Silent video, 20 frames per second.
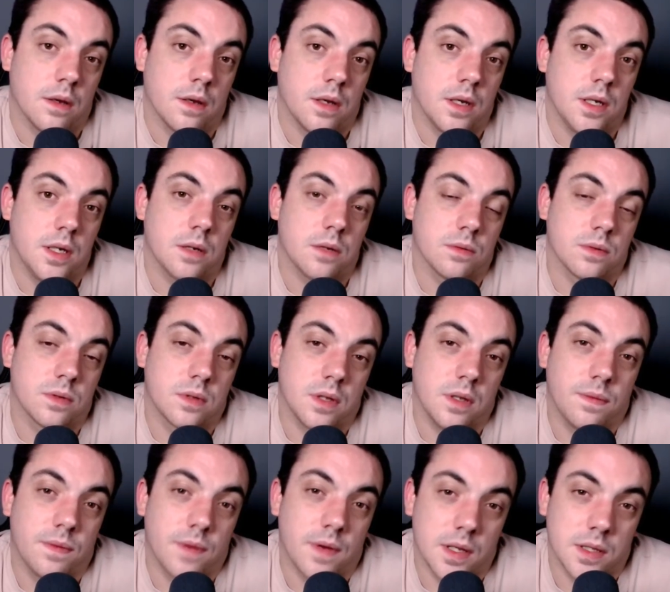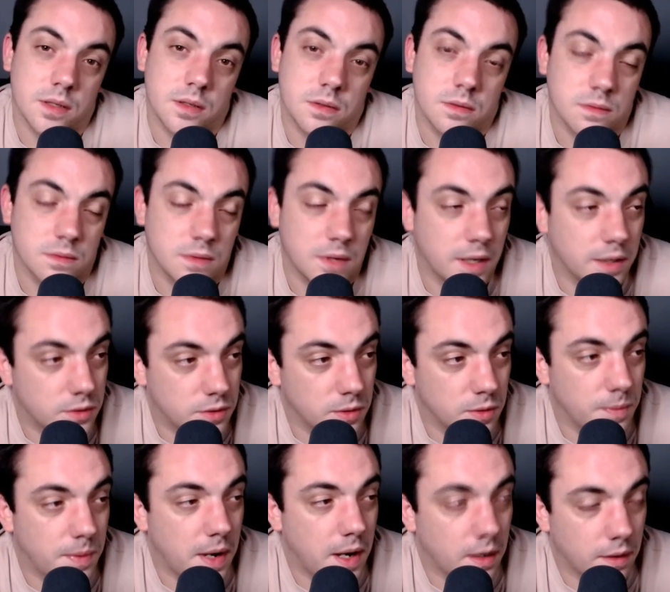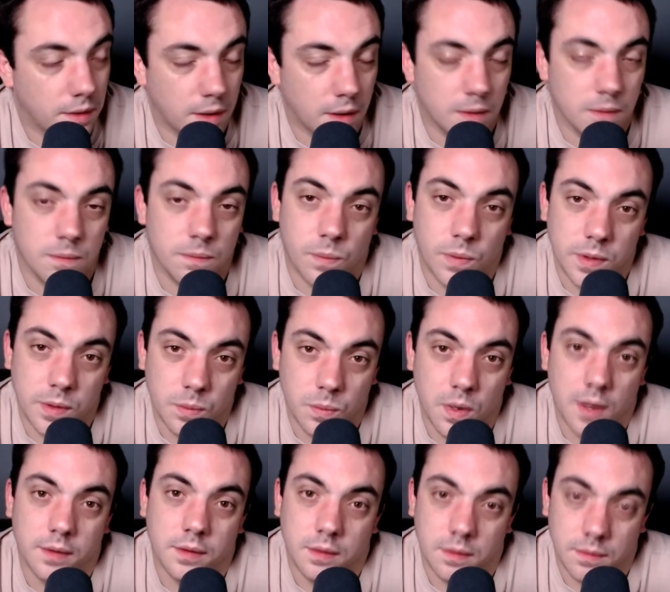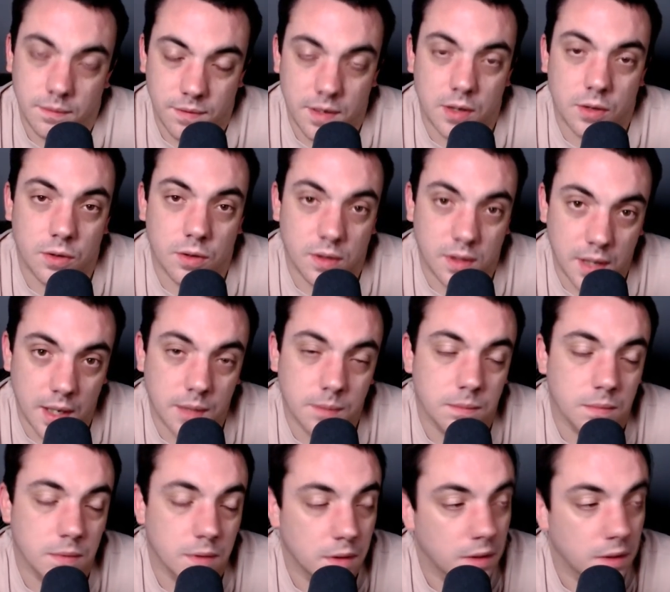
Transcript: Eagles defense ain't too bad. I know week one they've had a good game.